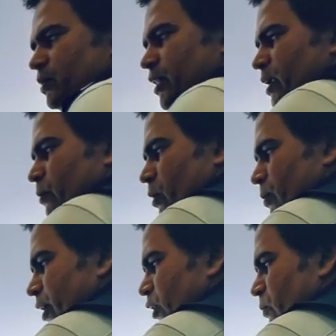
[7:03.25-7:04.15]
then
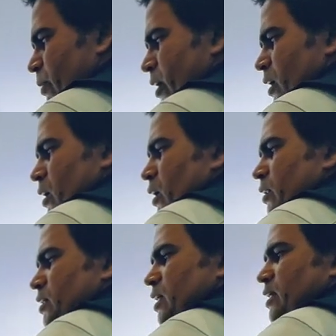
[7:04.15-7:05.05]
probability of B,
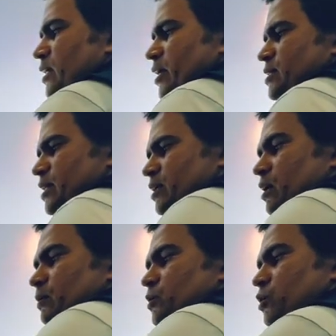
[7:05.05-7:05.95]
this entire set comes.